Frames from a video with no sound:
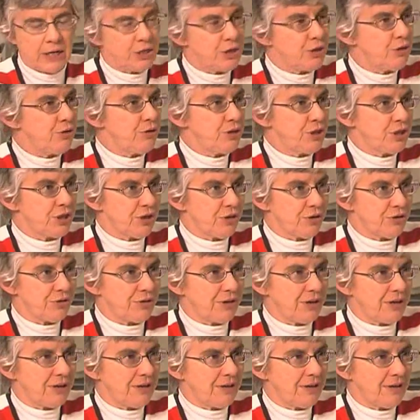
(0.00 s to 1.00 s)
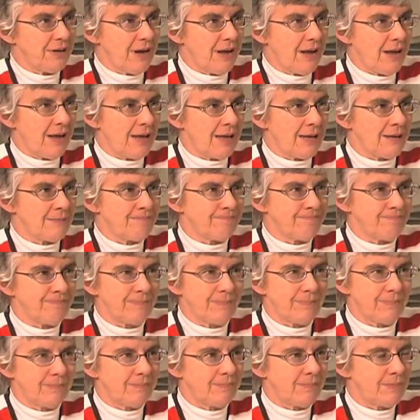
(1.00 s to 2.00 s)
to children. Um,
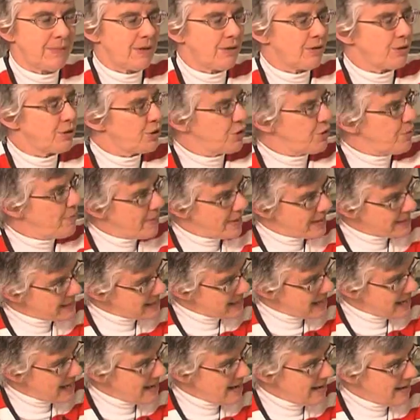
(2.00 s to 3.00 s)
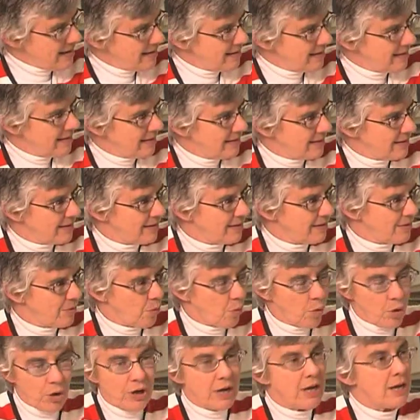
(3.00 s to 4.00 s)
they're too busy. They're
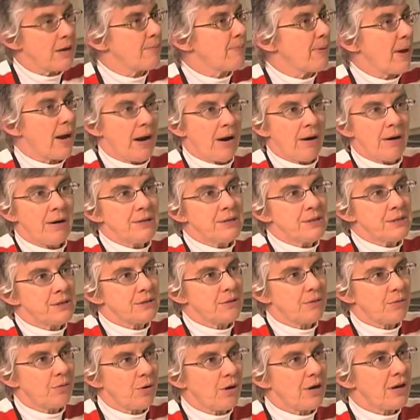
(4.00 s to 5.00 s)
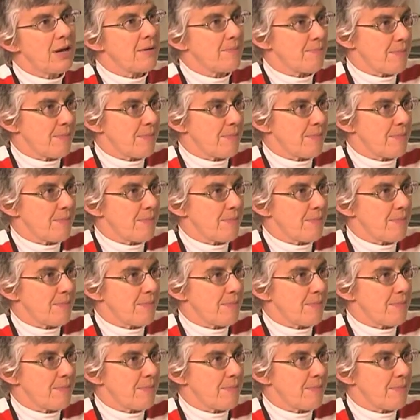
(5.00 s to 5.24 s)
working parents, working